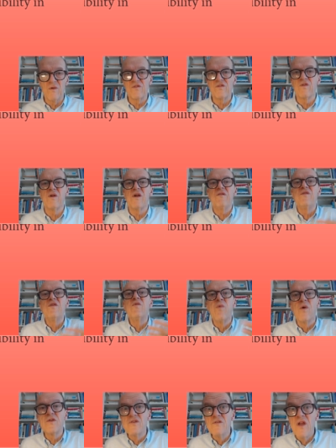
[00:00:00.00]
So if you want
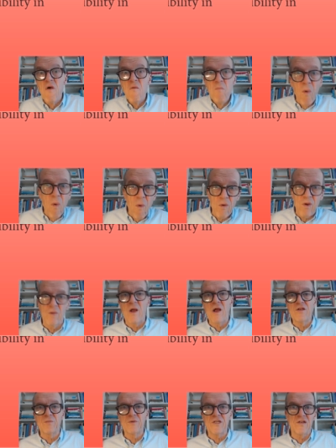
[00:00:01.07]
to know more about a
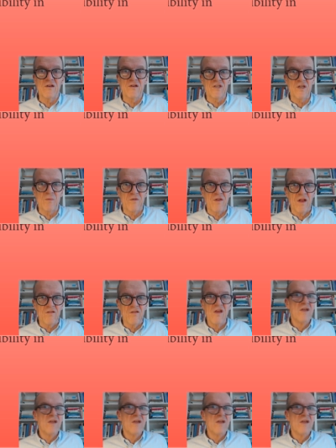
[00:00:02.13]
particular subject,